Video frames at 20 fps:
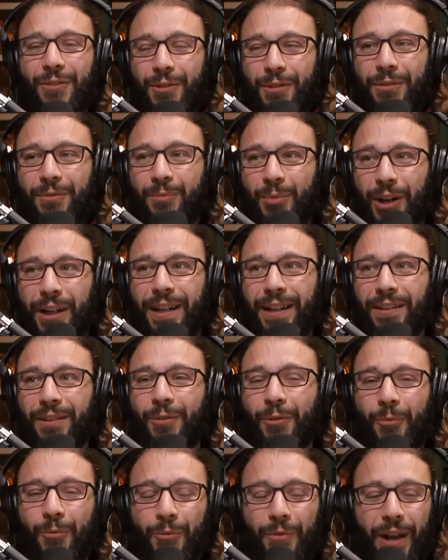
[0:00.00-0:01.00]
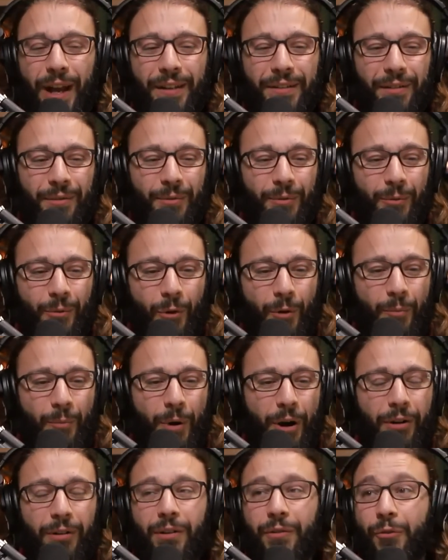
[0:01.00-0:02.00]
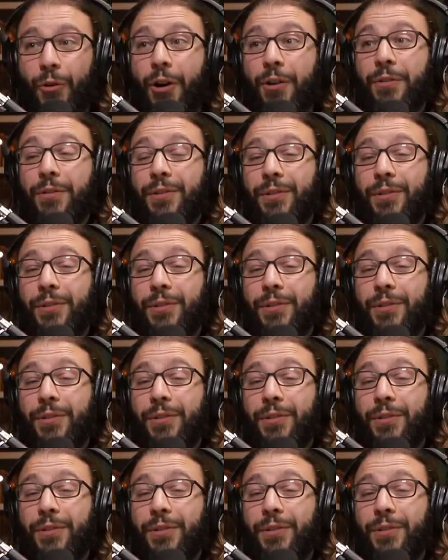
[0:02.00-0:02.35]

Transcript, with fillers: we bring it in the, as a w bottle of water.